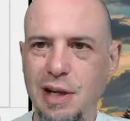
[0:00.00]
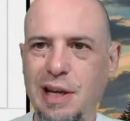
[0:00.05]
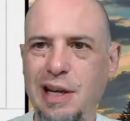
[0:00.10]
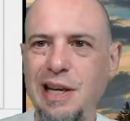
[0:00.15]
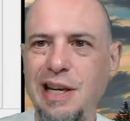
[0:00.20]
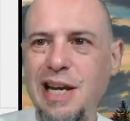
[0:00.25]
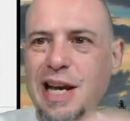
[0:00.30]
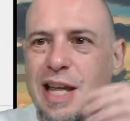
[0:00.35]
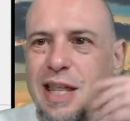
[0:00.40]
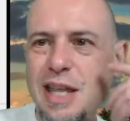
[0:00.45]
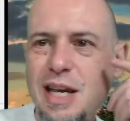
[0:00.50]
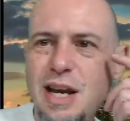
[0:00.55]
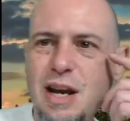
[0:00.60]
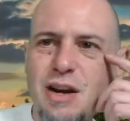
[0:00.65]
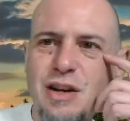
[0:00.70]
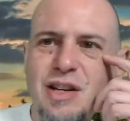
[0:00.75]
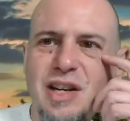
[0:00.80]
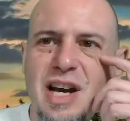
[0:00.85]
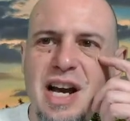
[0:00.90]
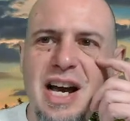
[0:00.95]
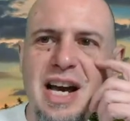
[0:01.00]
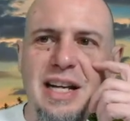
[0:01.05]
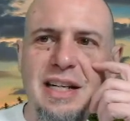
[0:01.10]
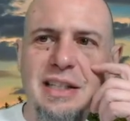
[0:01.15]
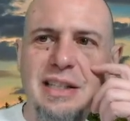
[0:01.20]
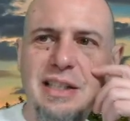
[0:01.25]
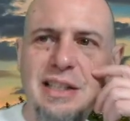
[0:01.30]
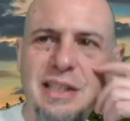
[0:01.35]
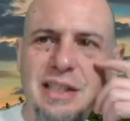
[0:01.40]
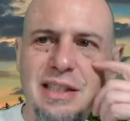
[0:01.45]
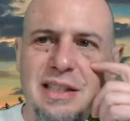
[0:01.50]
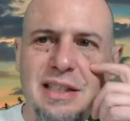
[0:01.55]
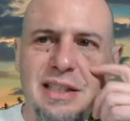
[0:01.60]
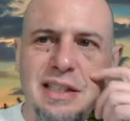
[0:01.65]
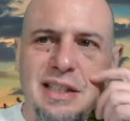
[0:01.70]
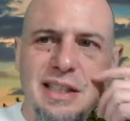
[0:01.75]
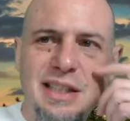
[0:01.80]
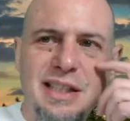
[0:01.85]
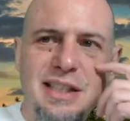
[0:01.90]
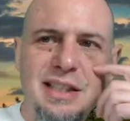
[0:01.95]
Yeah, I think our yacht
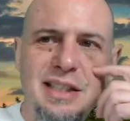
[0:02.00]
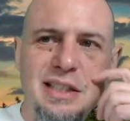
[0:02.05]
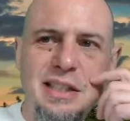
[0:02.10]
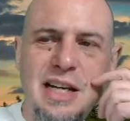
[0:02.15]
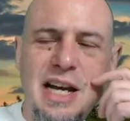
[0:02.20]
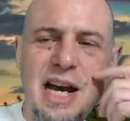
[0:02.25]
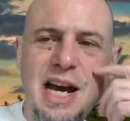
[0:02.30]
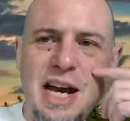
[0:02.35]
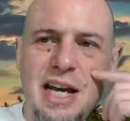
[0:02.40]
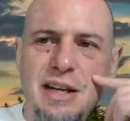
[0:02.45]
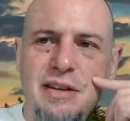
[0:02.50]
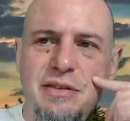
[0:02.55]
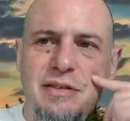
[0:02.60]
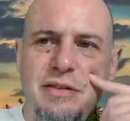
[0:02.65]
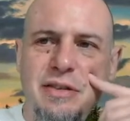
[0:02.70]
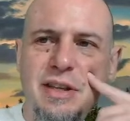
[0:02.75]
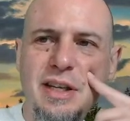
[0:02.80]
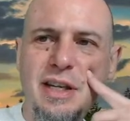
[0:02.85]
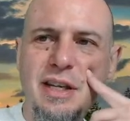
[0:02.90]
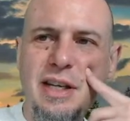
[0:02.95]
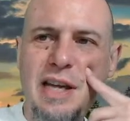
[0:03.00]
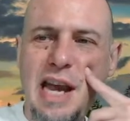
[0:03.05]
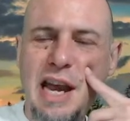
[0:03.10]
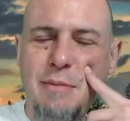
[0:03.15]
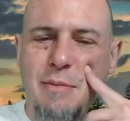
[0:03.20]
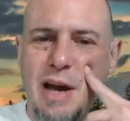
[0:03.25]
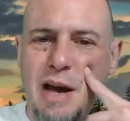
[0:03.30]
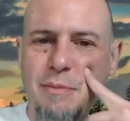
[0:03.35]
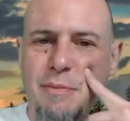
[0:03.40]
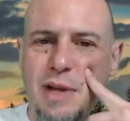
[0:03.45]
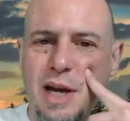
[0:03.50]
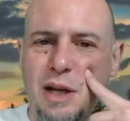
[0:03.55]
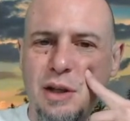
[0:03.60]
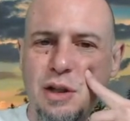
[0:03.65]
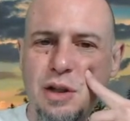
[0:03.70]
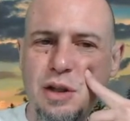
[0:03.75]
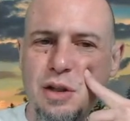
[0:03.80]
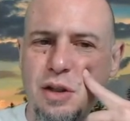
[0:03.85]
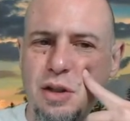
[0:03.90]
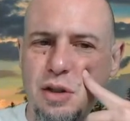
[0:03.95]
is kind of the game. I'm not
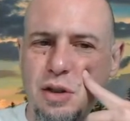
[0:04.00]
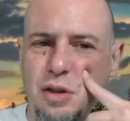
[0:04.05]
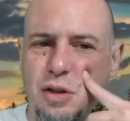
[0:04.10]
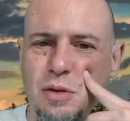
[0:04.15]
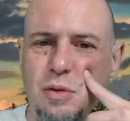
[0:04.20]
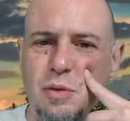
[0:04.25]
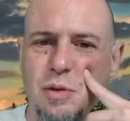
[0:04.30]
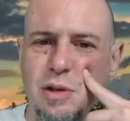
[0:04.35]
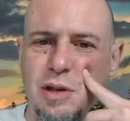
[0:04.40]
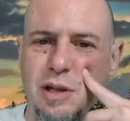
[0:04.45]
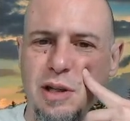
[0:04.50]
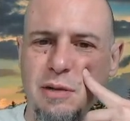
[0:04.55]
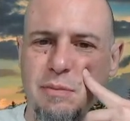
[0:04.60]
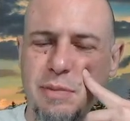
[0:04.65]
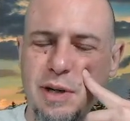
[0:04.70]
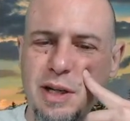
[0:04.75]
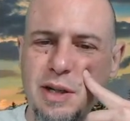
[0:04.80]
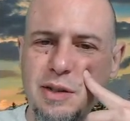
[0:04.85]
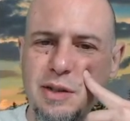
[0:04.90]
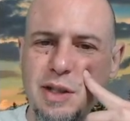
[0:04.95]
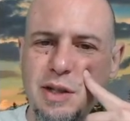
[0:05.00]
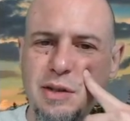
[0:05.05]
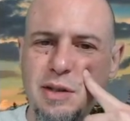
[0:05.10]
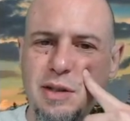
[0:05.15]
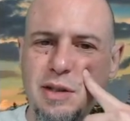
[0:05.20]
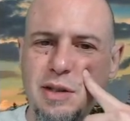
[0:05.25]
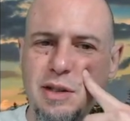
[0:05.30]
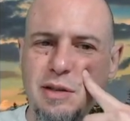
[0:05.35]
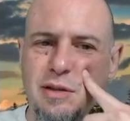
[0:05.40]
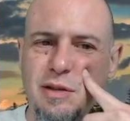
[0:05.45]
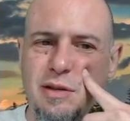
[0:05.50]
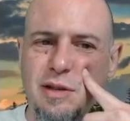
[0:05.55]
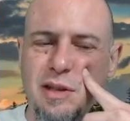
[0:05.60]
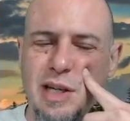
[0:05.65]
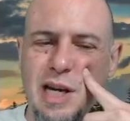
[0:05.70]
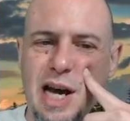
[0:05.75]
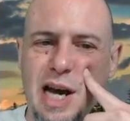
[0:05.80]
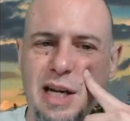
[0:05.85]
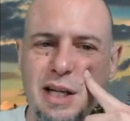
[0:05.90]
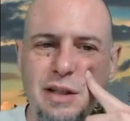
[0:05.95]
sure because there's there,
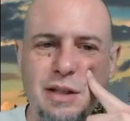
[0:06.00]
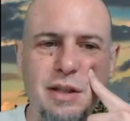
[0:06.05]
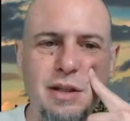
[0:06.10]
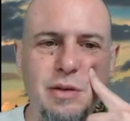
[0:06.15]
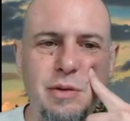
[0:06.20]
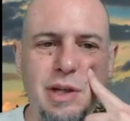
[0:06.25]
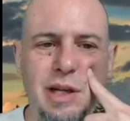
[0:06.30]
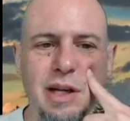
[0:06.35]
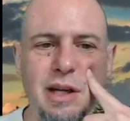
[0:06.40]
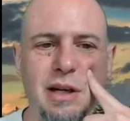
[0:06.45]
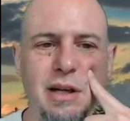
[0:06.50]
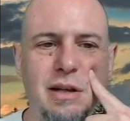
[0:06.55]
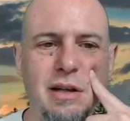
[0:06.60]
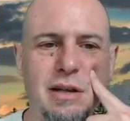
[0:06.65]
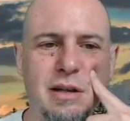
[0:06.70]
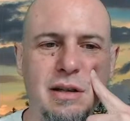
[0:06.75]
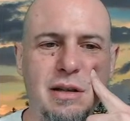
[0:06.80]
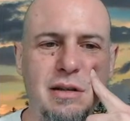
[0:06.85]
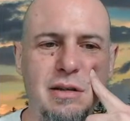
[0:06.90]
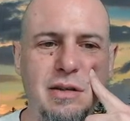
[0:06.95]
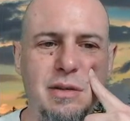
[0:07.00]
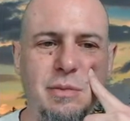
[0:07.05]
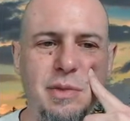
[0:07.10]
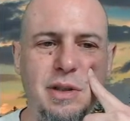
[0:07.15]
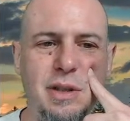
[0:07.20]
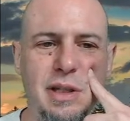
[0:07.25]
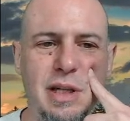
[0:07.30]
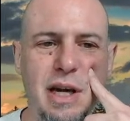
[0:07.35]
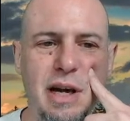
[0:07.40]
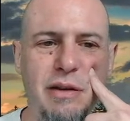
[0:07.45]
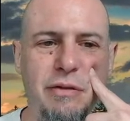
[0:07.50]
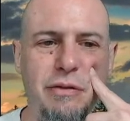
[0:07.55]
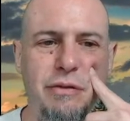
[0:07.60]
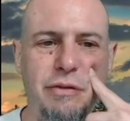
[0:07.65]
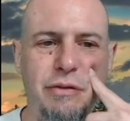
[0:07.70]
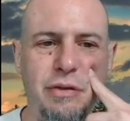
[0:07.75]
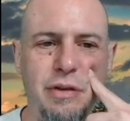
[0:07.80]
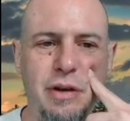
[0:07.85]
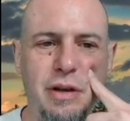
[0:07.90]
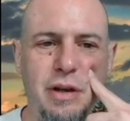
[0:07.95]
yacht is doing some stuff.
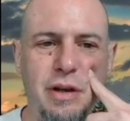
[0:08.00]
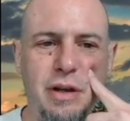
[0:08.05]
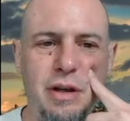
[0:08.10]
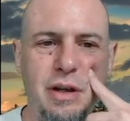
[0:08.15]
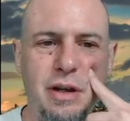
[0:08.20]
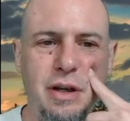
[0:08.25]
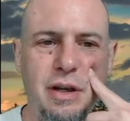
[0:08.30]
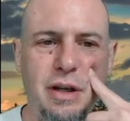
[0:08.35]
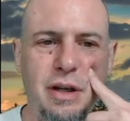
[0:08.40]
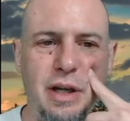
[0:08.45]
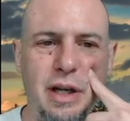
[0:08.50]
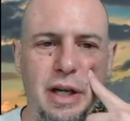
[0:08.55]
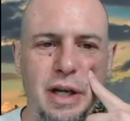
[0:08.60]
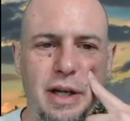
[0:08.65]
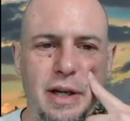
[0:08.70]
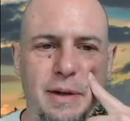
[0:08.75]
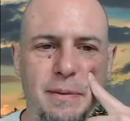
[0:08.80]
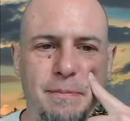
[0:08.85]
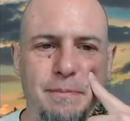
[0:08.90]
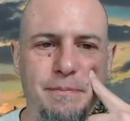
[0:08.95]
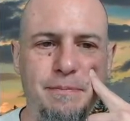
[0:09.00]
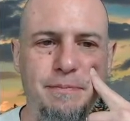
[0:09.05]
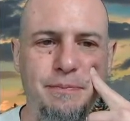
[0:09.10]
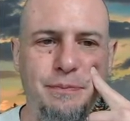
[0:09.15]
Um.